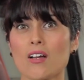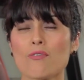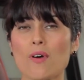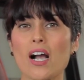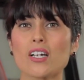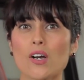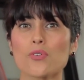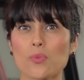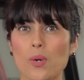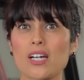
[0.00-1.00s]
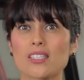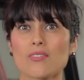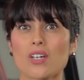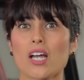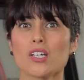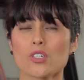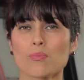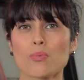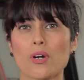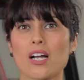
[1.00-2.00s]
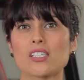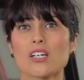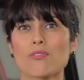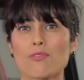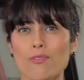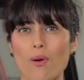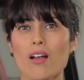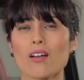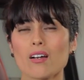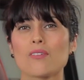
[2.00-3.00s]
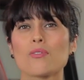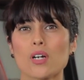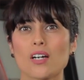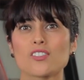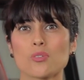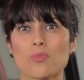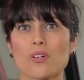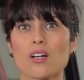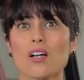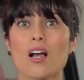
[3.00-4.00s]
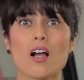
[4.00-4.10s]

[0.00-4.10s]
Find other ways of getting your brand in front of your customer